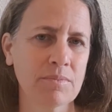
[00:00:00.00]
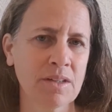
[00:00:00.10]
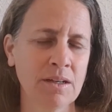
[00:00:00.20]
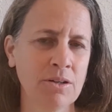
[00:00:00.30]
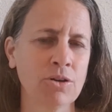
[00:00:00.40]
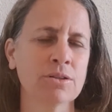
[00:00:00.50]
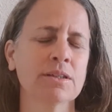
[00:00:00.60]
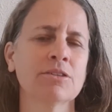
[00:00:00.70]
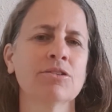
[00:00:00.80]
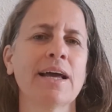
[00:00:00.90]
And Lord
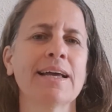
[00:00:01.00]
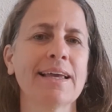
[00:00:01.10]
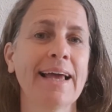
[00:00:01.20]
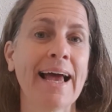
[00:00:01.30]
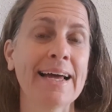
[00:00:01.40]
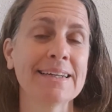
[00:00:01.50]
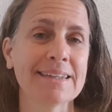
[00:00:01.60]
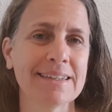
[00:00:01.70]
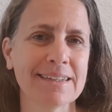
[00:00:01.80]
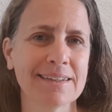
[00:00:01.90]
Krishna
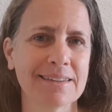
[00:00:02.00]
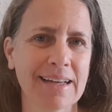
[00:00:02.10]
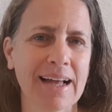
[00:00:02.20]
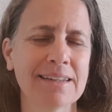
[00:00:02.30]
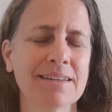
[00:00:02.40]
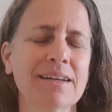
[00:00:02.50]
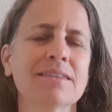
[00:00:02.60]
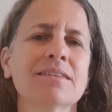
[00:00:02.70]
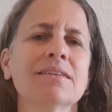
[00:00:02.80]
again here tells us,